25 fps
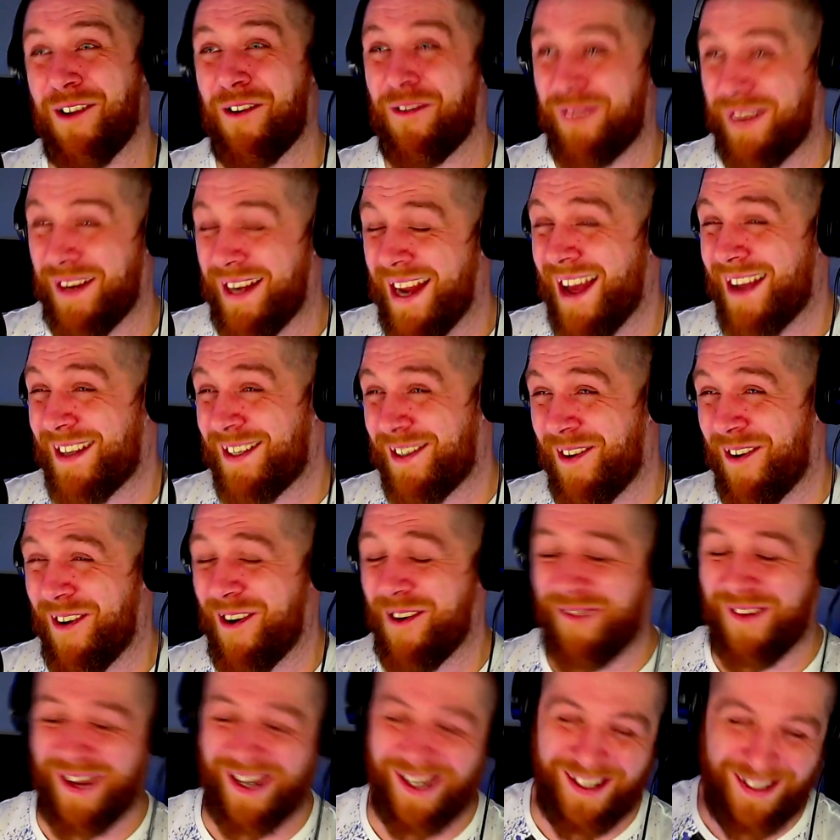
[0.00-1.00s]
off your neck sort
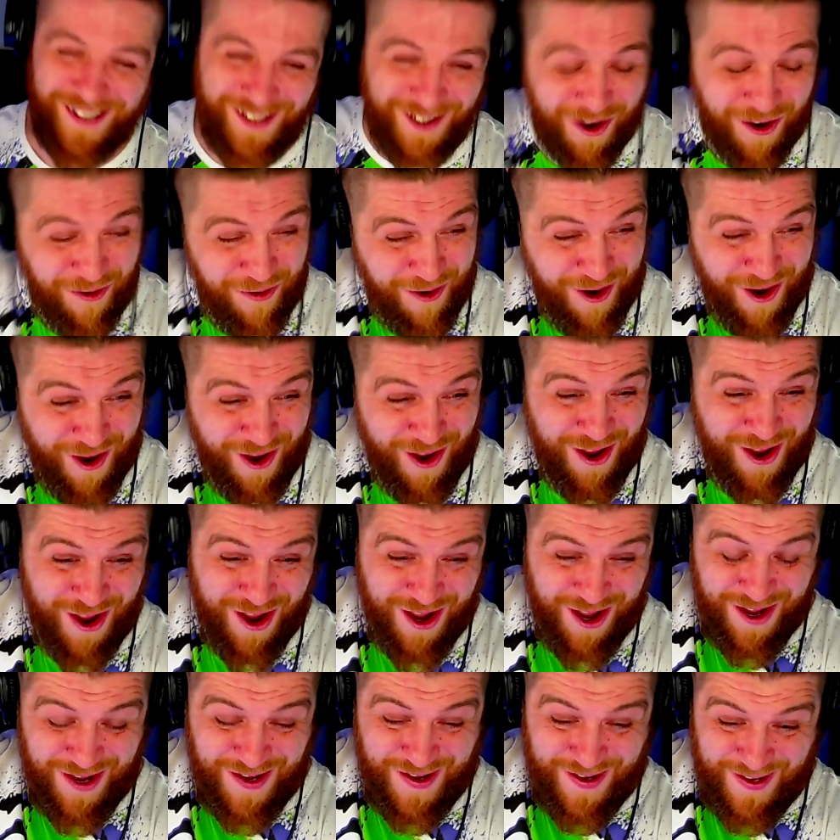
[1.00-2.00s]
of thing. So,
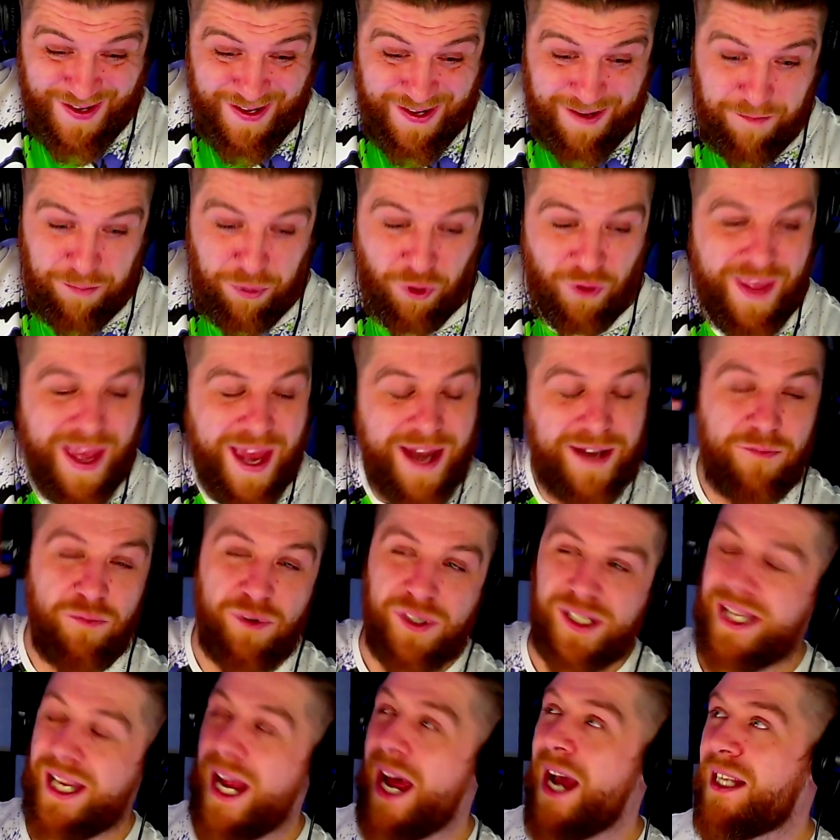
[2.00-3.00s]
but then
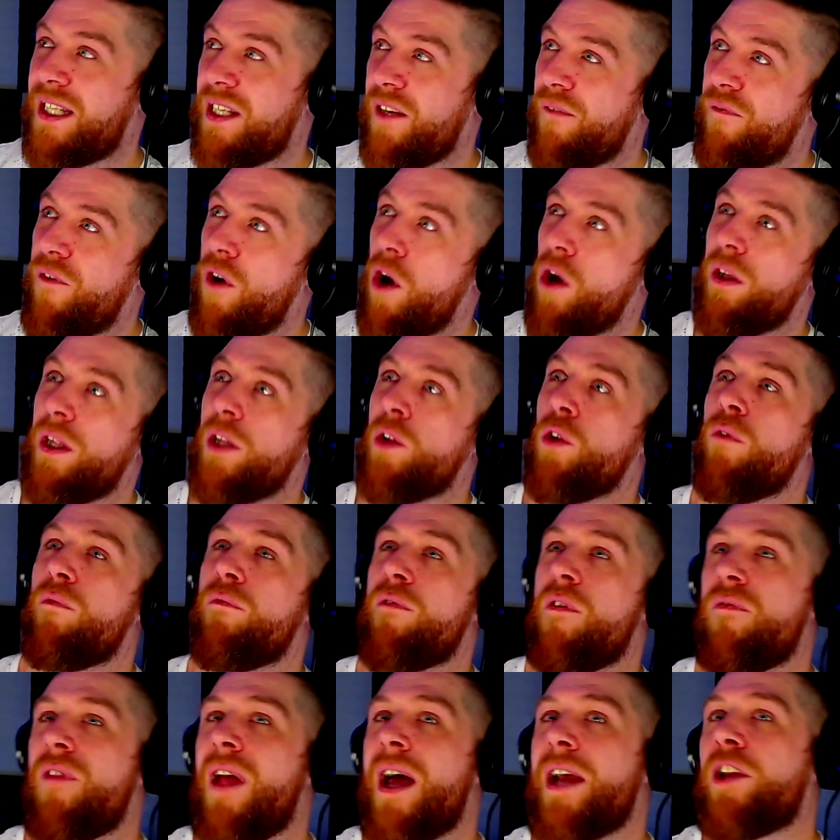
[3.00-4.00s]
started to fall in love
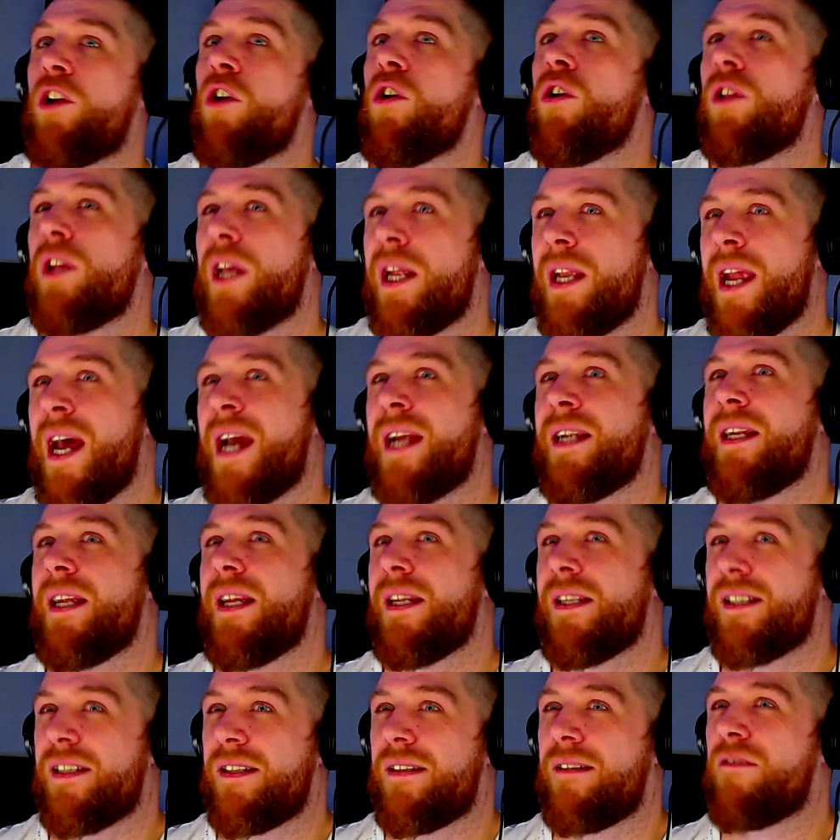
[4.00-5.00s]
with like early
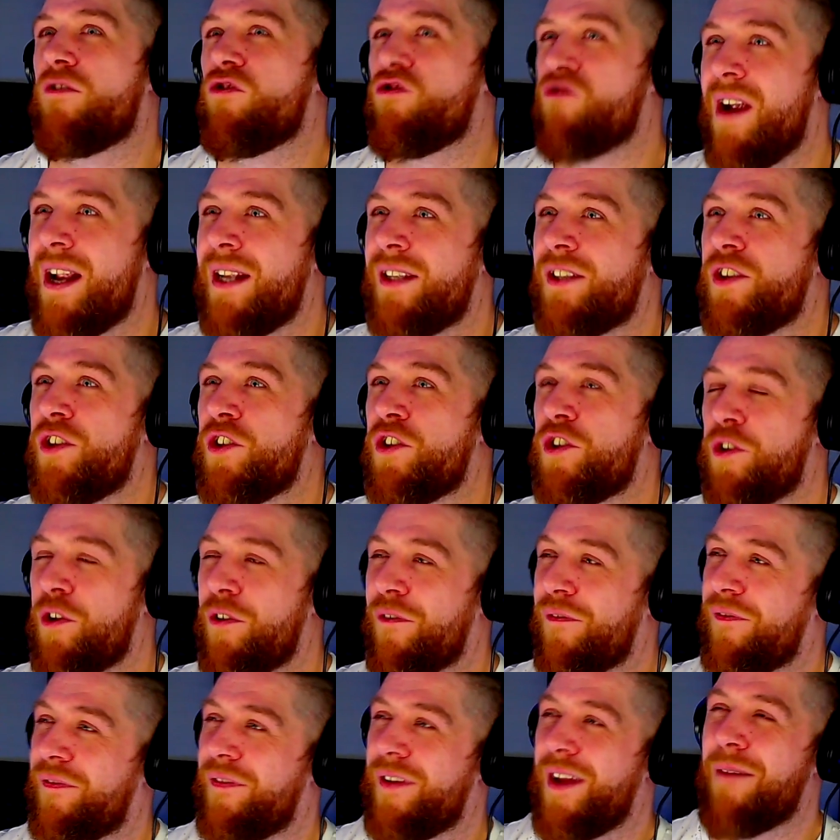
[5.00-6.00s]
90s trance and
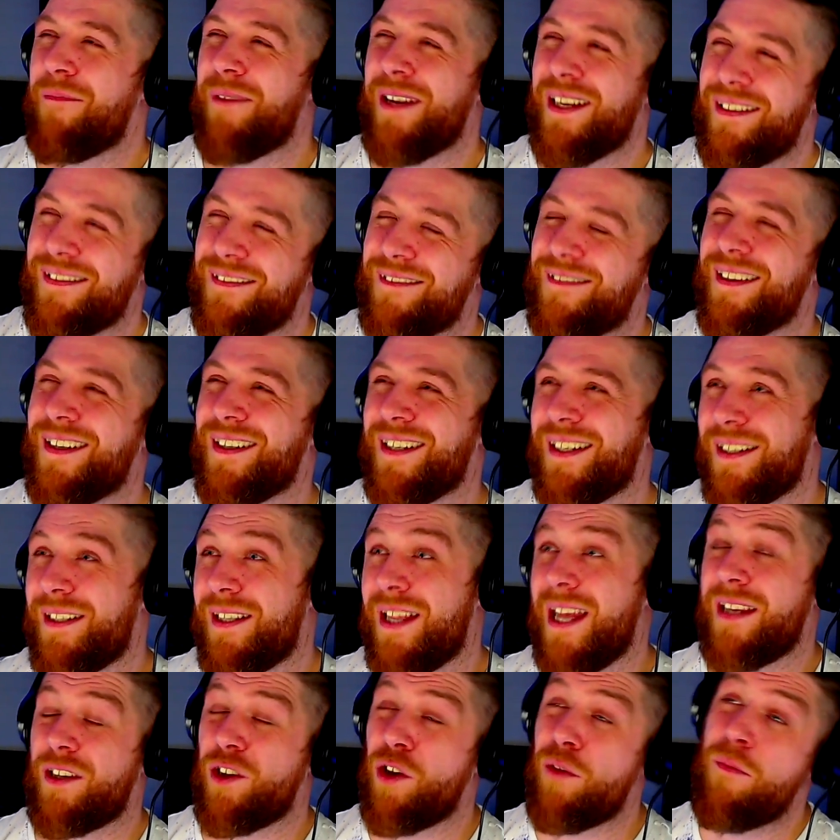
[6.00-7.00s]
stuff. I mean,
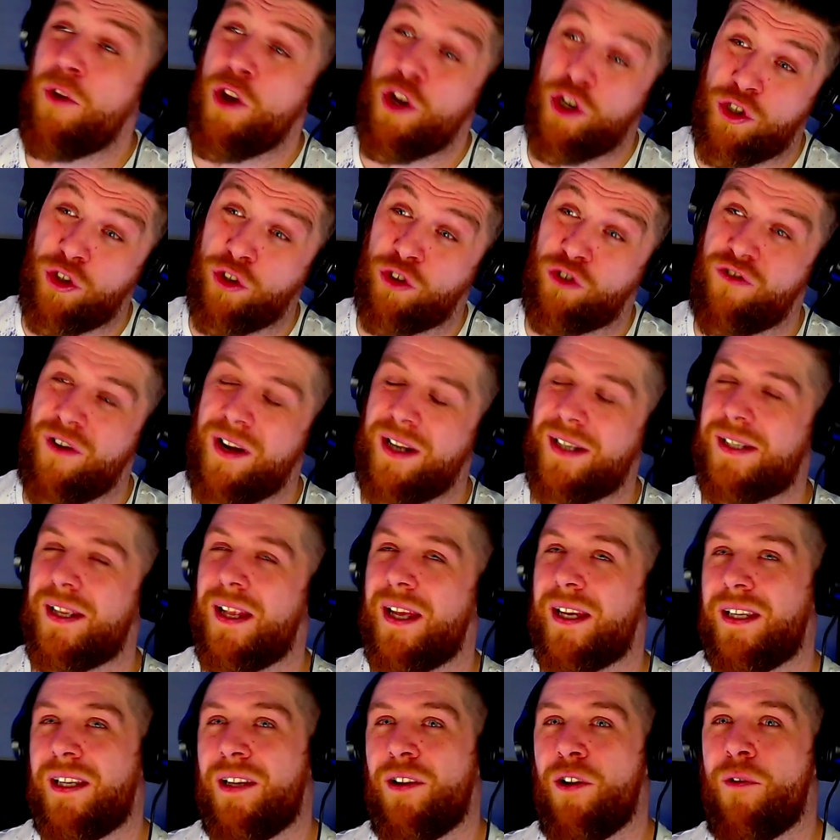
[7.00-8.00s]
like commercial trance,
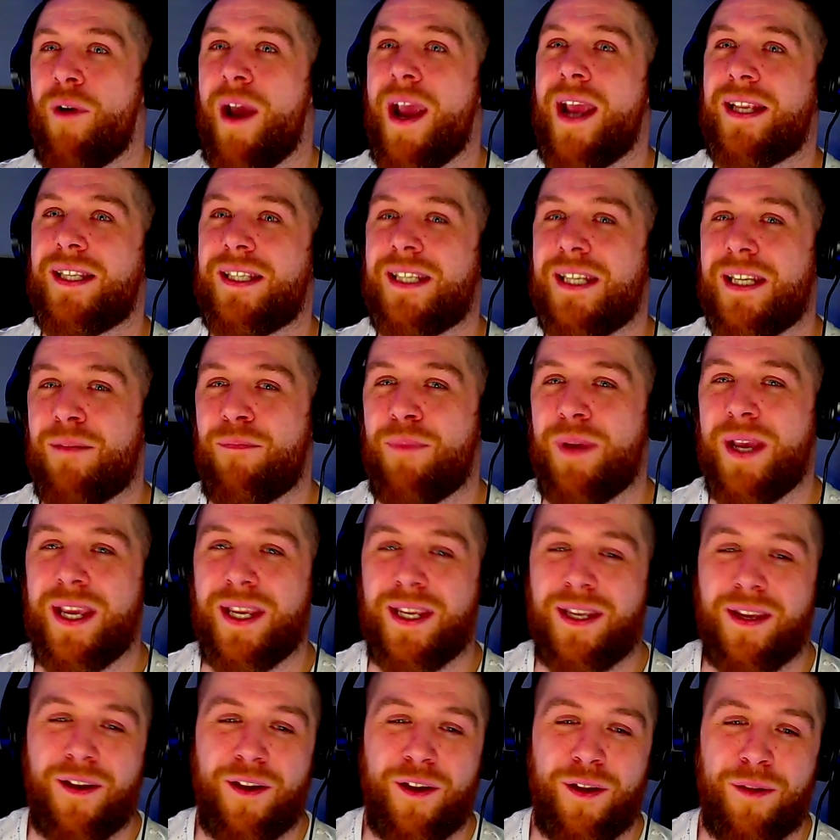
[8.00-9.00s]
like,
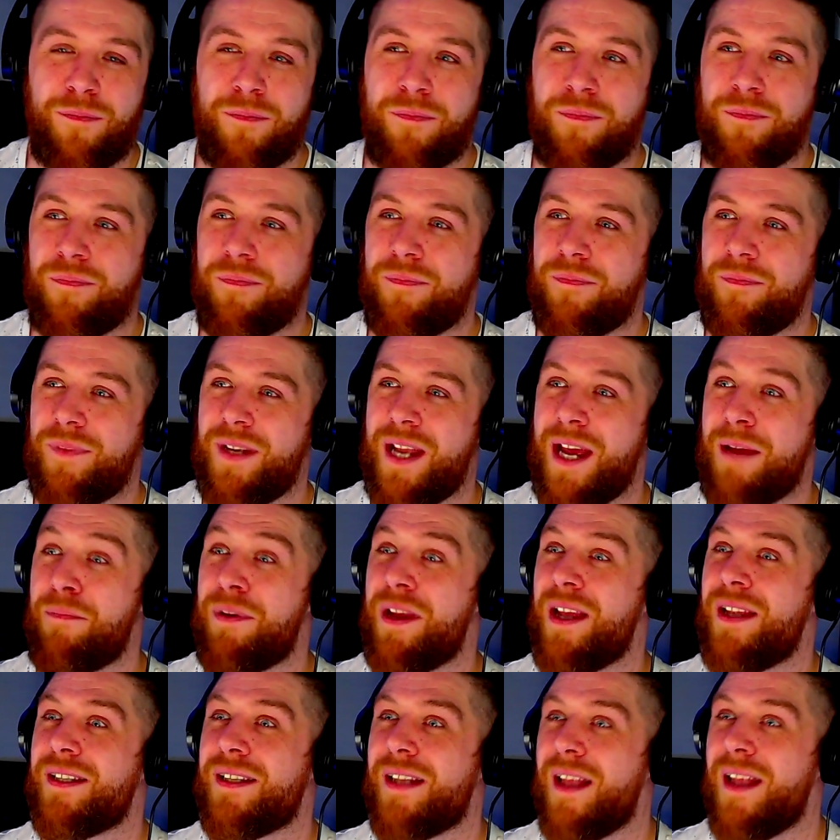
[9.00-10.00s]
ATB and
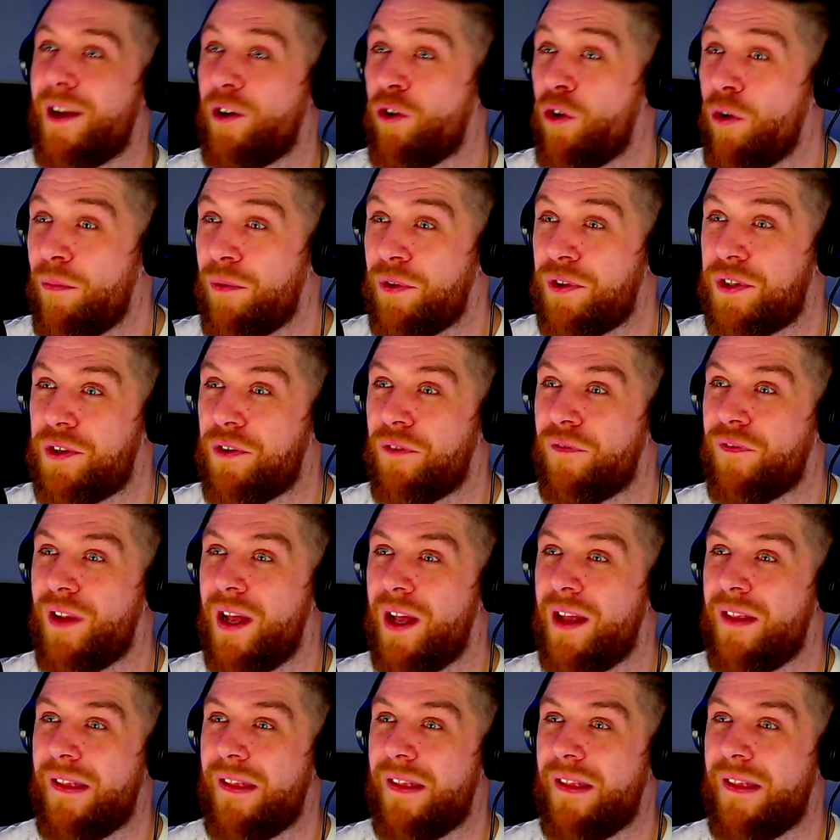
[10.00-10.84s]
9pm Till I Come and stuff like